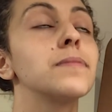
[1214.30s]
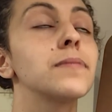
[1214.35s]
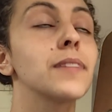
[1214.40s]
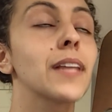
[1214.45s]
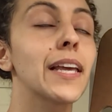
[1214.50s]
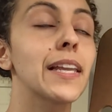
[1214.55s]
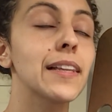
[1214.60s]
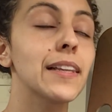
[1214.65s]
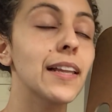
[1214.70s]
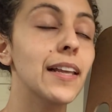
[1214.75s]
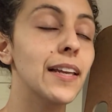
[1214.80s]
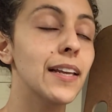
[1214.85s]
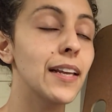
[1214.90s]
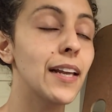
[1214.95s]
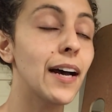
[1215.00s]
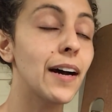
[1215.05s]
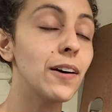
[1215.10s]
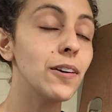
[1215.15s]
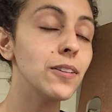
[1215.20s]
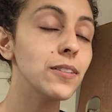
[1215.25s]
and let it
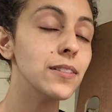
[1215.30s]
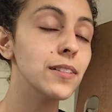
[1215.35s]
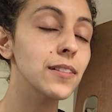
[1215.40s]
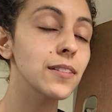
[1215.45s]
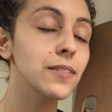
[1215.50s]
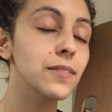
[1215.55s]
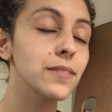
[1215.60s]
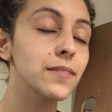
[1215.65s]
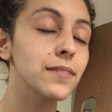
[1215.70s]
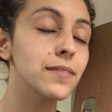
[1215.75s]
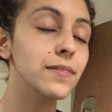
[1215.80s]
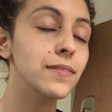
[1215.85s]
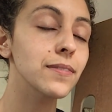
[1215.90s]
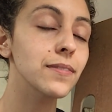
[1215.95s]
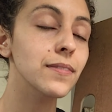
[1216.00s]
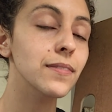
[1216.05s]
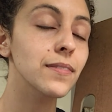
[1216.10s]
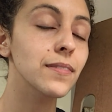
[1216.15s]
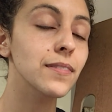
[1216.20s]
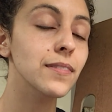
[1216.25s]
out,
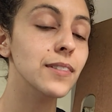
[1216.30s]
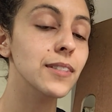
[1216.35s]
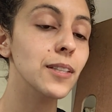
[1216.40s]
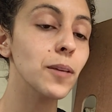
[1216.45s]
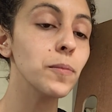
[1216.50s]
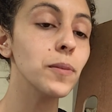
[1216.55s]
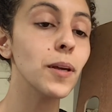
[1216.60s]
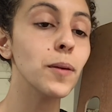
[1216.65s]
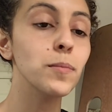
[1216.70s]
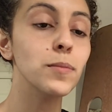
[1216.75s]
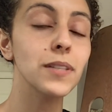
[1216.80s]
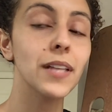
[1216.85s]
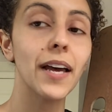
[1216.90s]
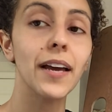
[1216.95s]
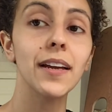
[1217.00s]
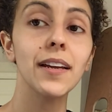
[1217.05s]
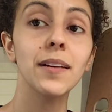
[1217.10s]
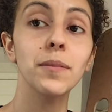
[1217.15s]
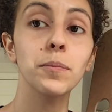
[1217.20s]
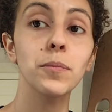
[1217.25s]
sometimes
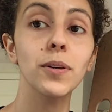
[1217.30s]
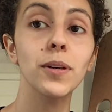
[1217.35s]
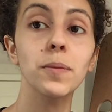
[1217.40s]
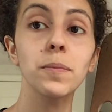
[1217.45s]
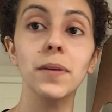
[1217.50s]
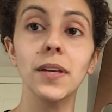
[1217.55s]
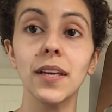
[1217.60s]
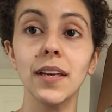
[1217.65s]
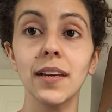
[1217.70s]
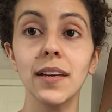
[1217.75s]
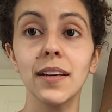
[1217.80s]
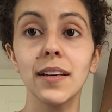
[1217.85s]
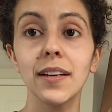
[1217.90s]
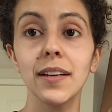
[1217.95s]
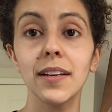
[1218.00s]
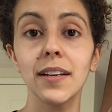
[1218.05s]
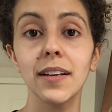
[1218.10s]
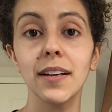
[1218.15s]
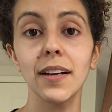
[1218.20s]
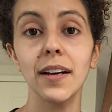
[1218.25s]
that can bring me
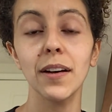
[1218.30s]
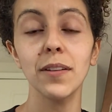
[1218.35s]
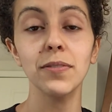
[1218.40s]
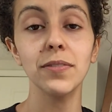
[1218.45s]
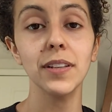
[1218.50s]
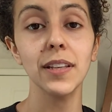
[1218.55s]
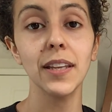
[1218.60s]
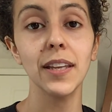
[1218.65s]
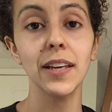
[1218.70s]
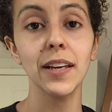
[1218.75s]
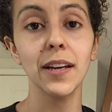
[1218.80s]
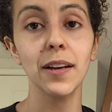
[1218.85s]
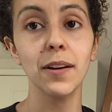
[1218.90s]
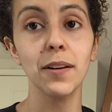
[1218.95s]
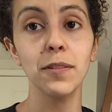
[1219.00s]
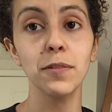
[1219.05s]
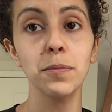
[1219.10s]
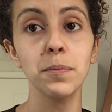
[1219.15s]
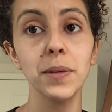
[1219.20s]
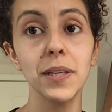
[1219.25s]
a feeling
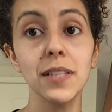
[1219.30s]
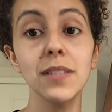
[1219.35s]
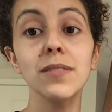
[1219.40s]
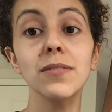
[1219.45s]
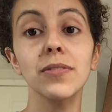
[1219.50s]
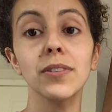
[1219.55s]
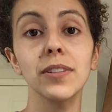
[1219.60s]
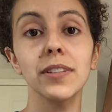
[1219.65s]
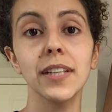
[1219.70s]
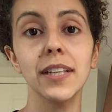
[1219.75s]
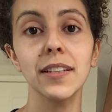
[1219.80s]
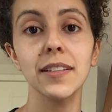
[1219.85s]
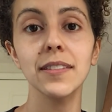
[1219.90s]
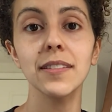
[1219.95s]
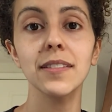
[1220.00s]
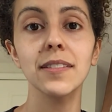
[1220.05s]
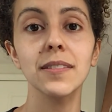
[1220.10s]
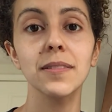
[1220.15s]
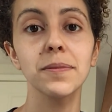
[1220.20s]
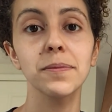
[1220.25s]
of
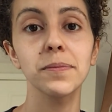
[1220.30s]
peacefulness,